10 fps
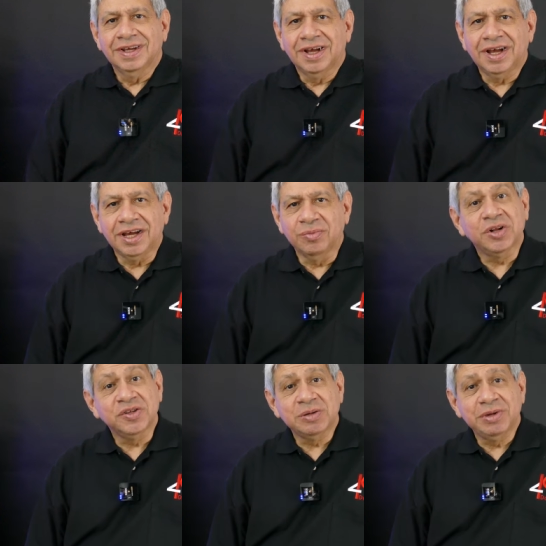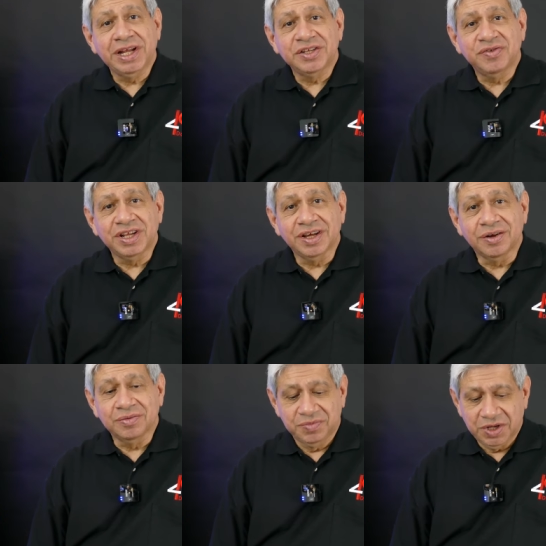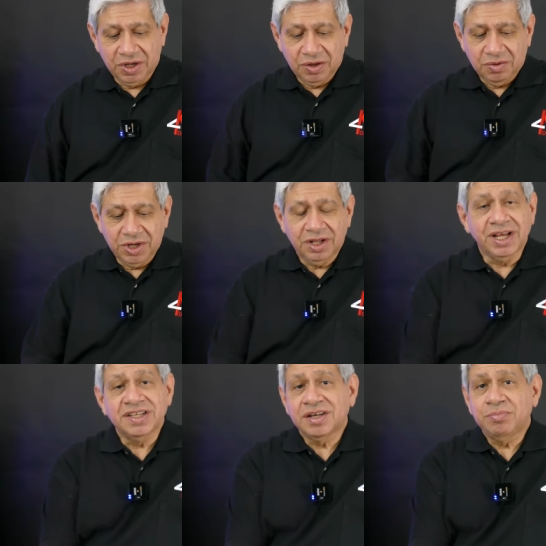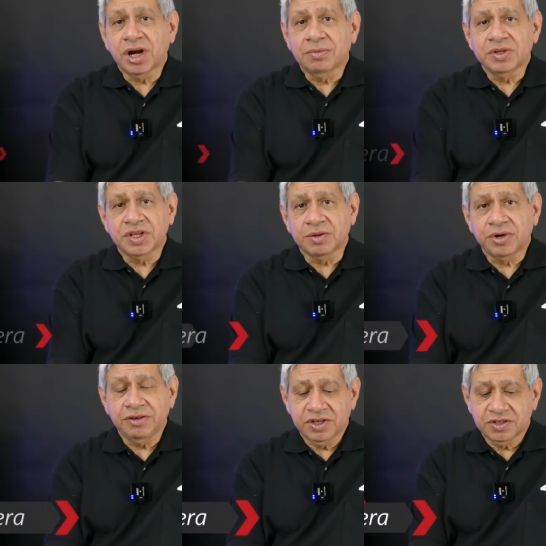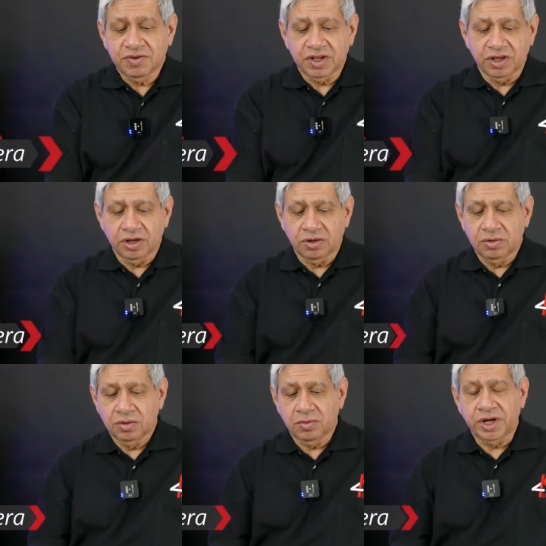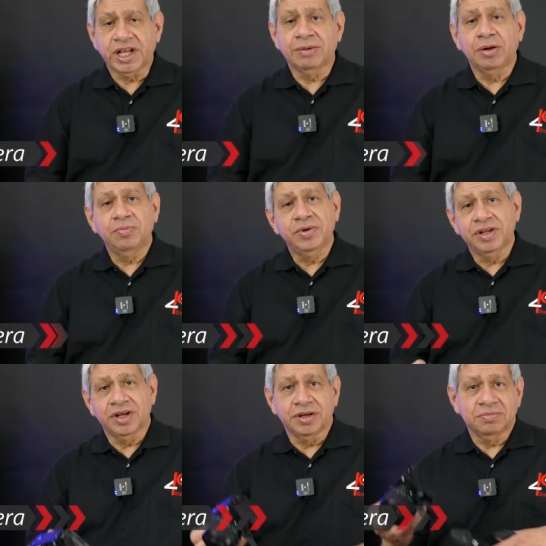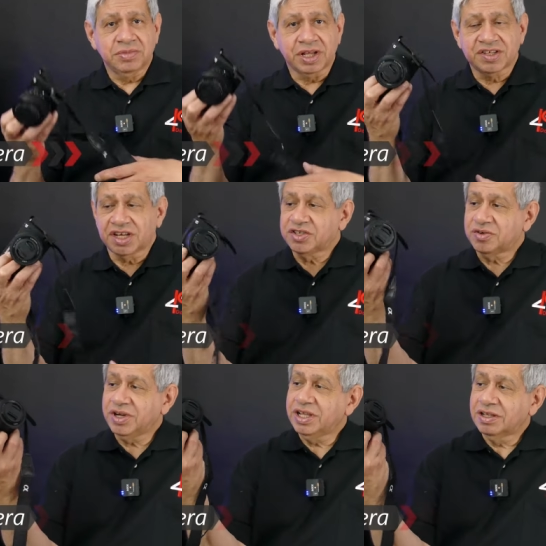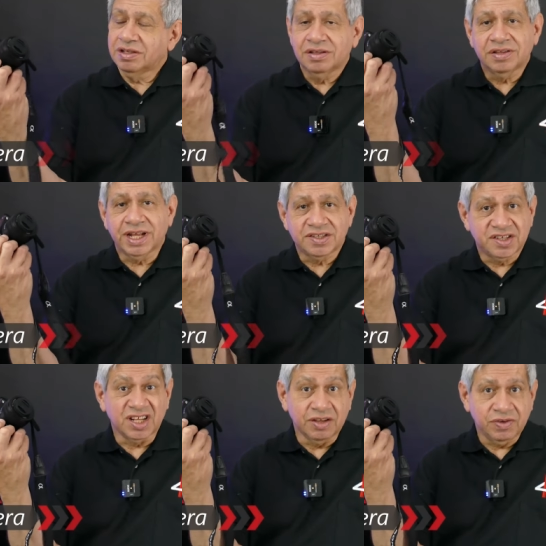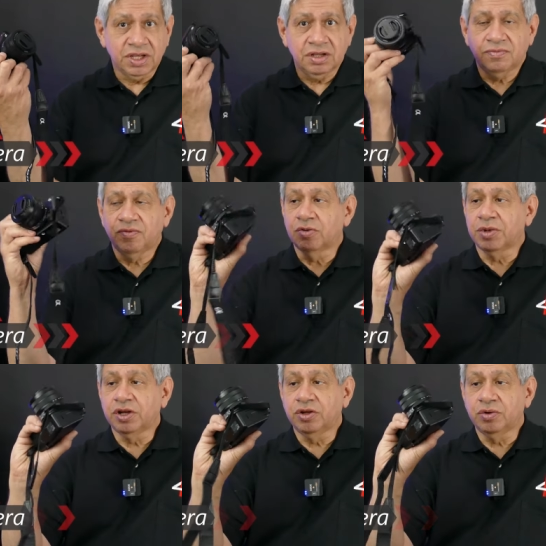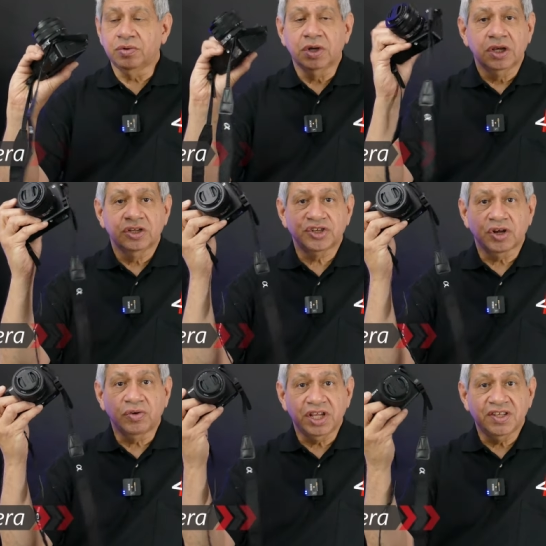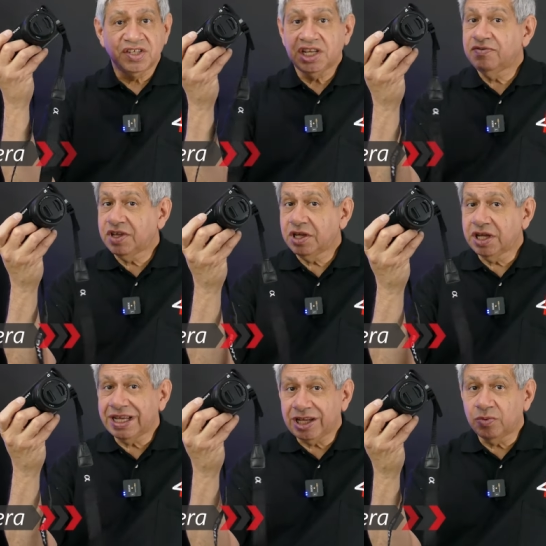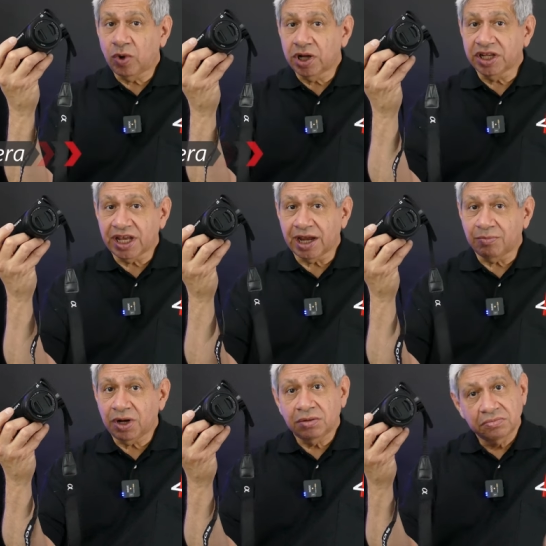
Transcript: Hi, welcome to my latest video. Well, as I promised in a previous video, when I come up with an accessory that's significant for my new Sony ZV-E1 camera,